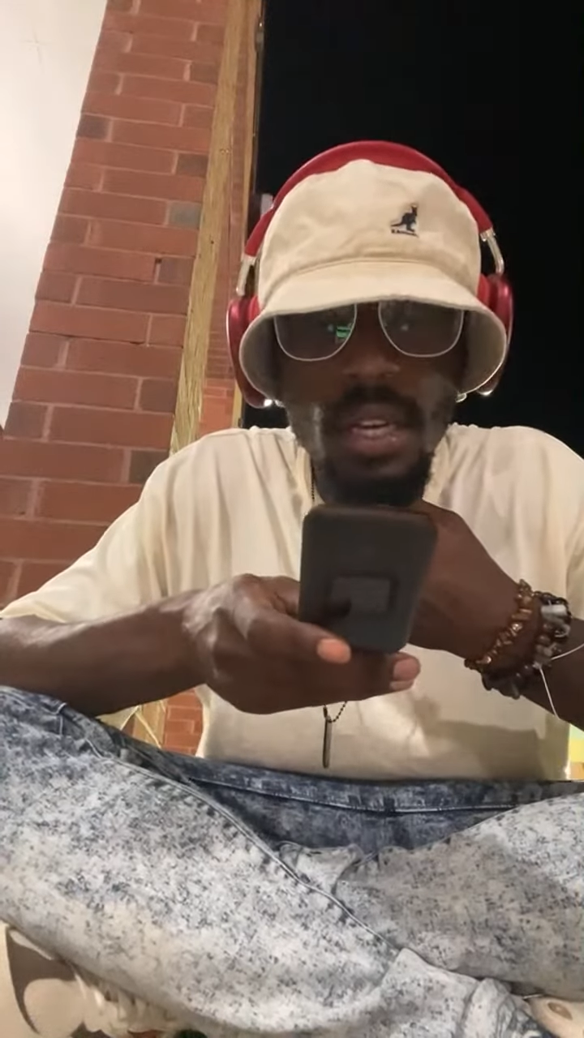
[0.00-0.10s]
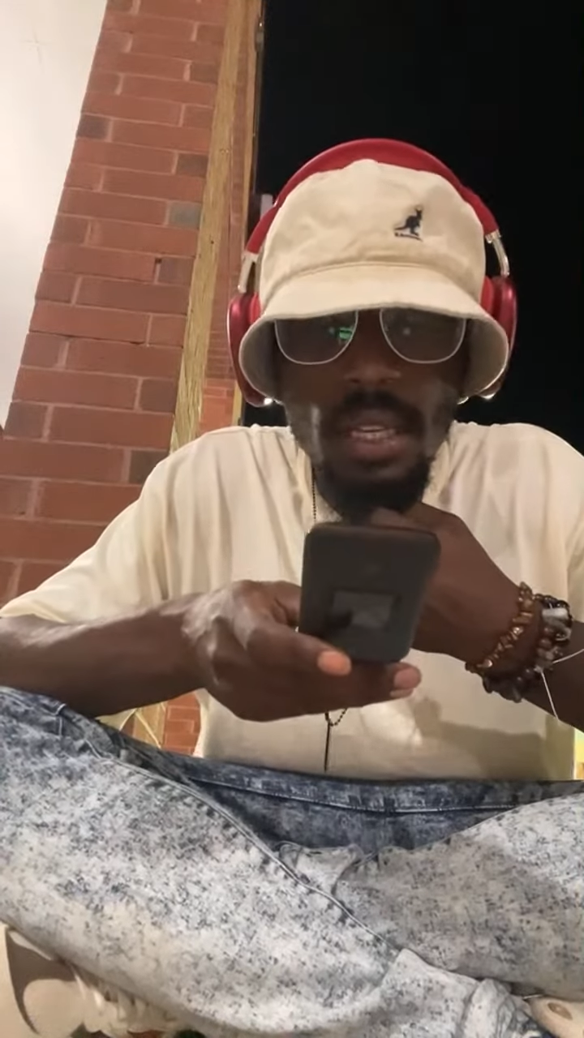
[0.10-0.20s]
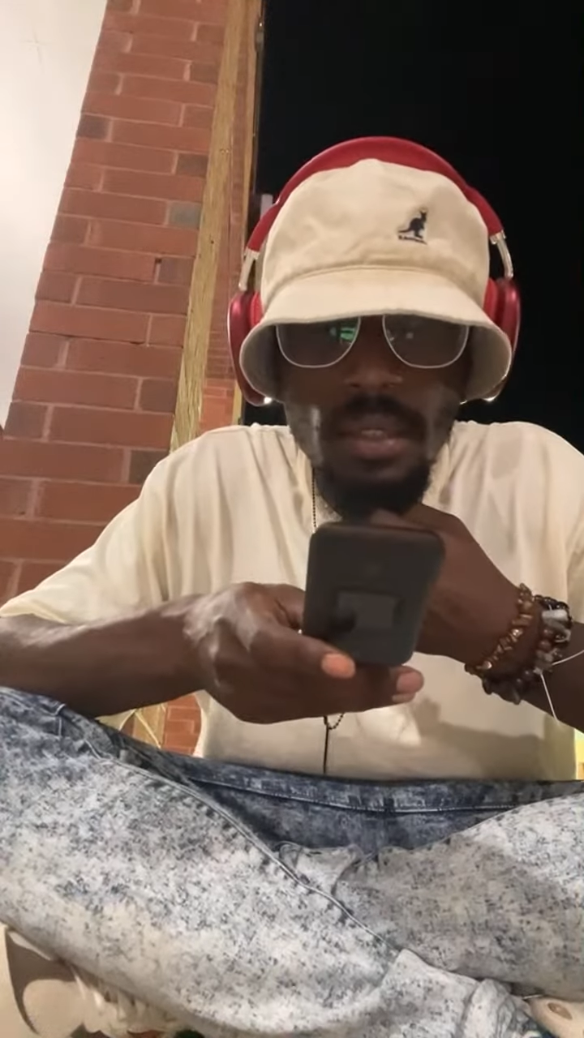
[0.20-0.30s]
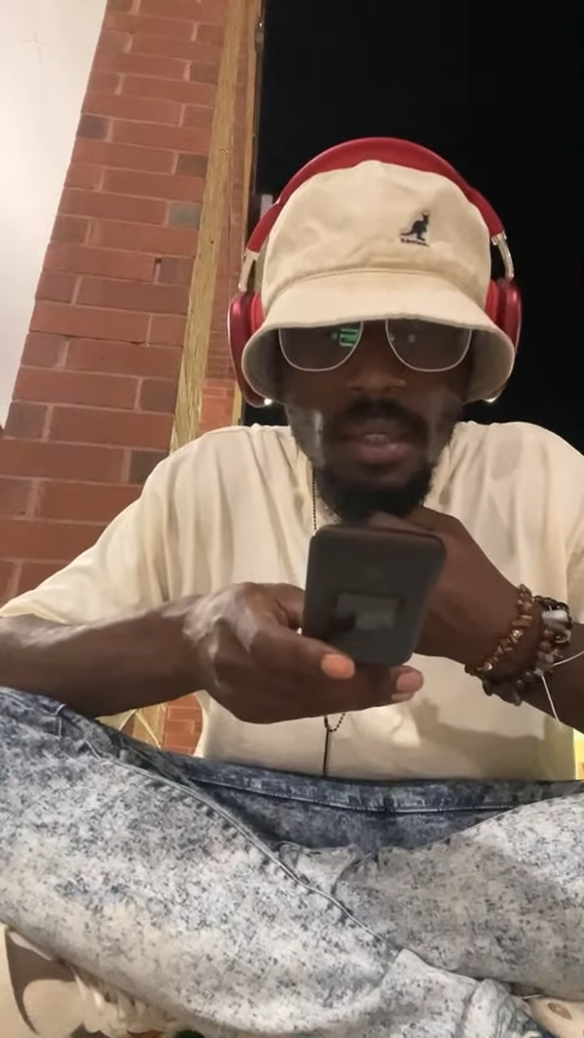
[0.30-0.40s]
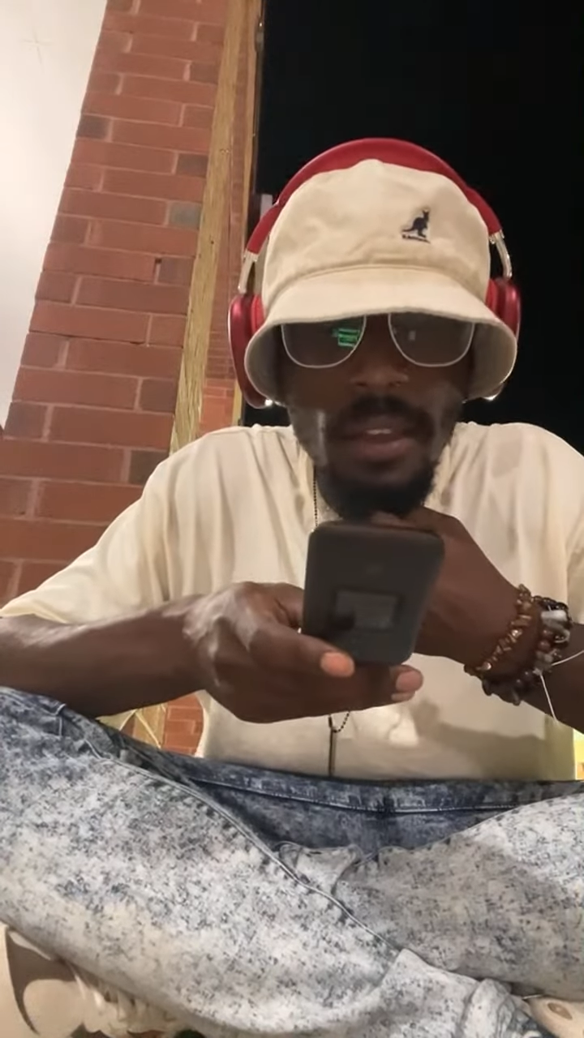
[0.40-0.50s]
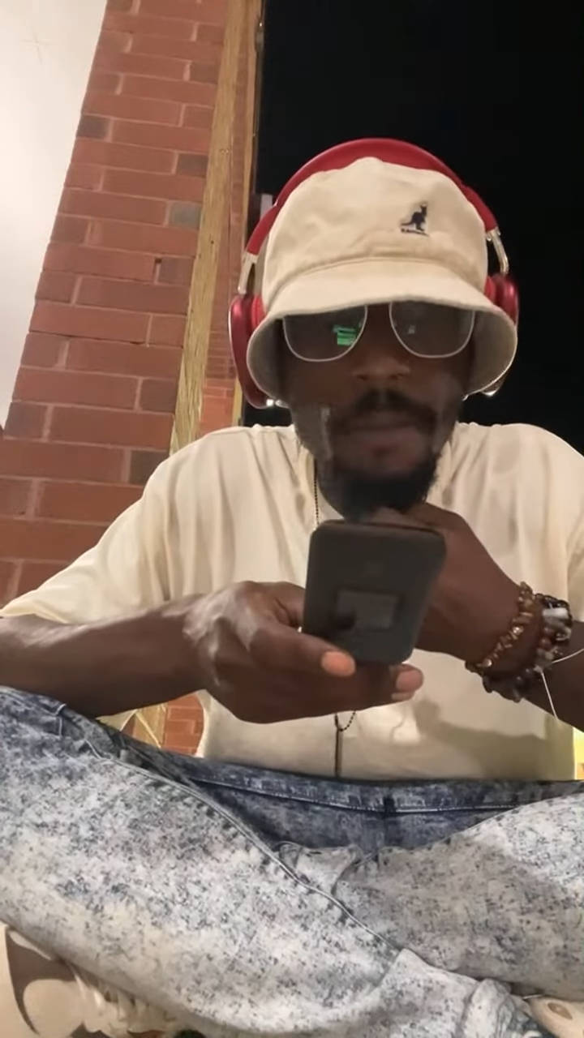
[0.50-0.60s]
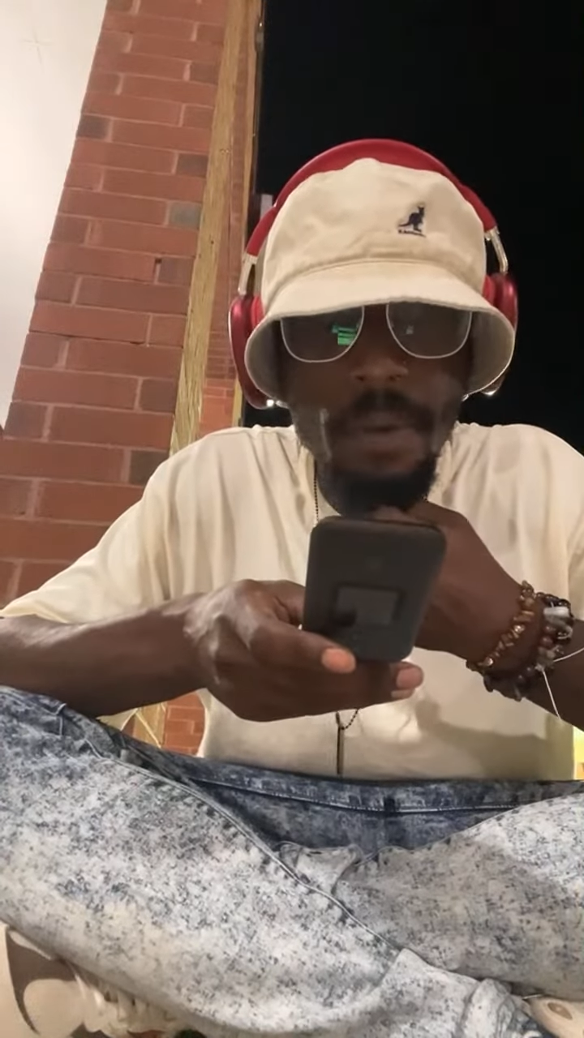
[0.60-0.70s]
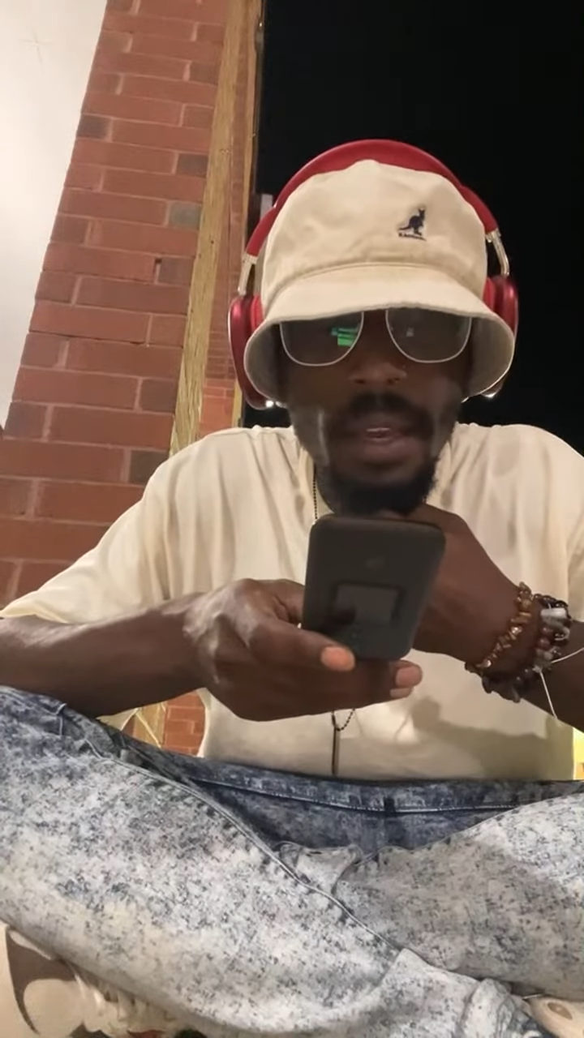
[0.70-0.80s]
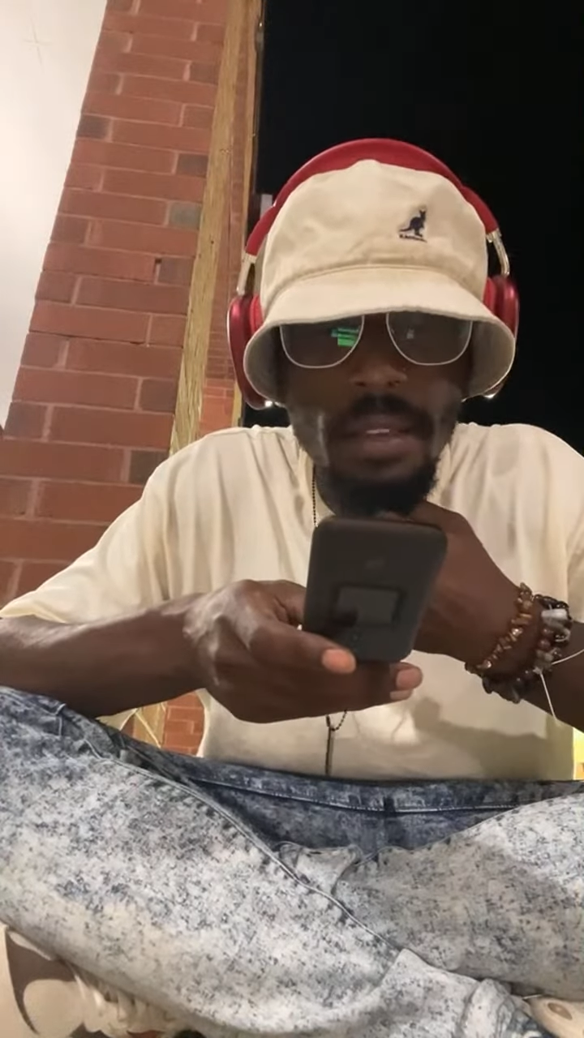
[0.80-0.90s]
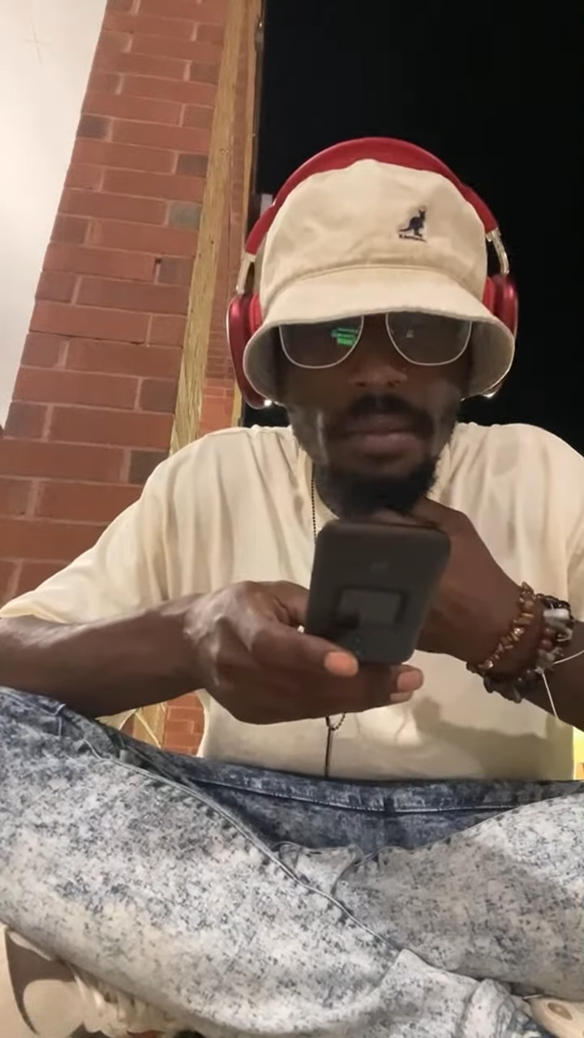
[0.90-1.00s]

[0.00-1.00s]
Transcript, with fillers: See your face